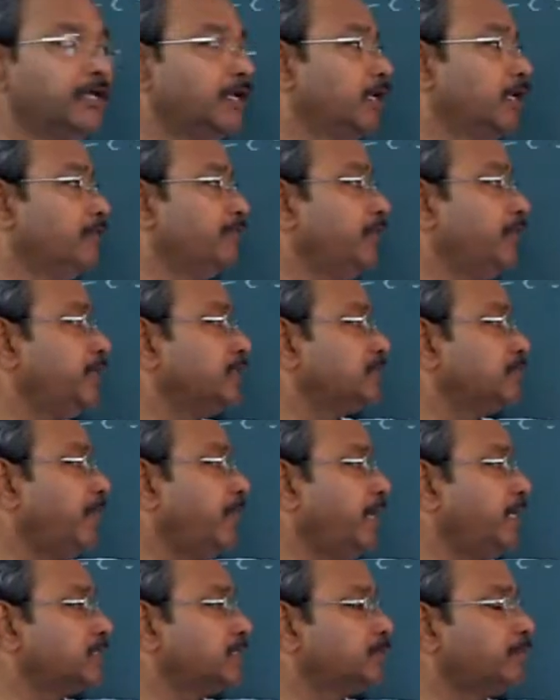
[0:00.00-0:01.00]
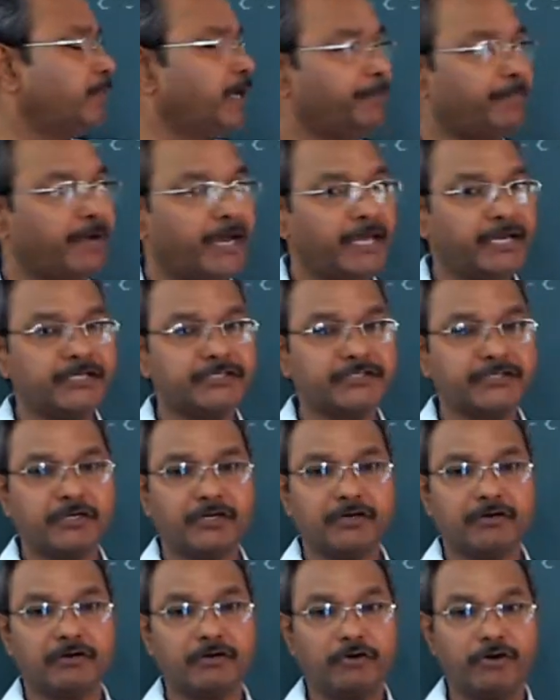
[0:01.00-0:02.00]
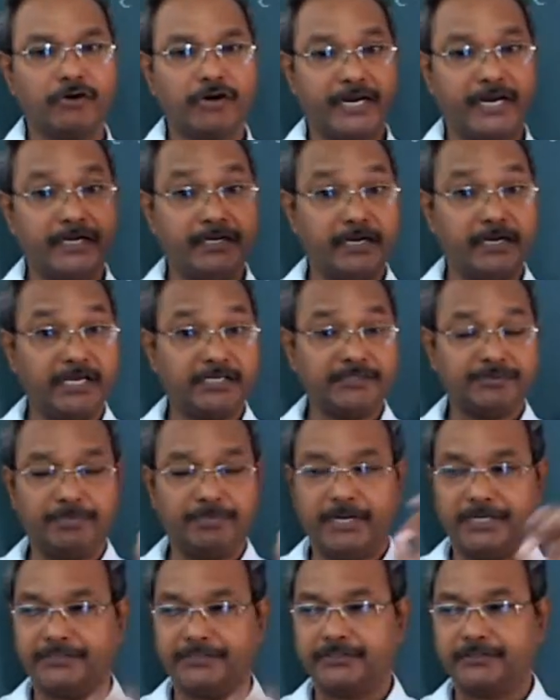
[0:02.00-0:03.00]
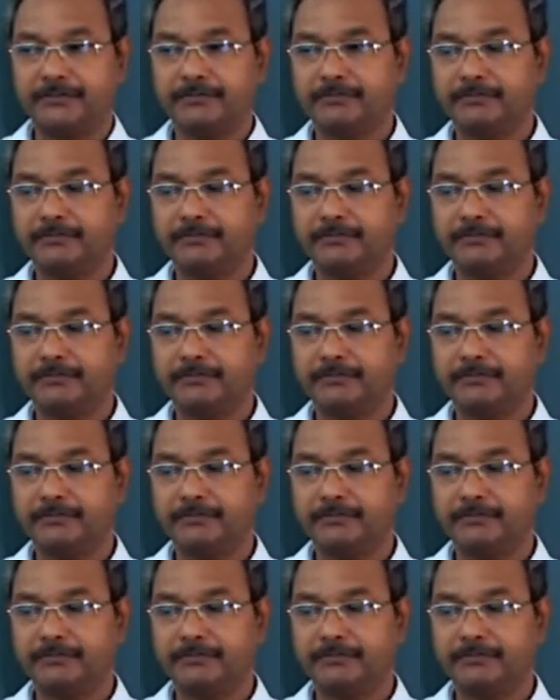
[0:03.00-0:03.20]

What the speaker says: If it is minus by minus, don't write it as plus.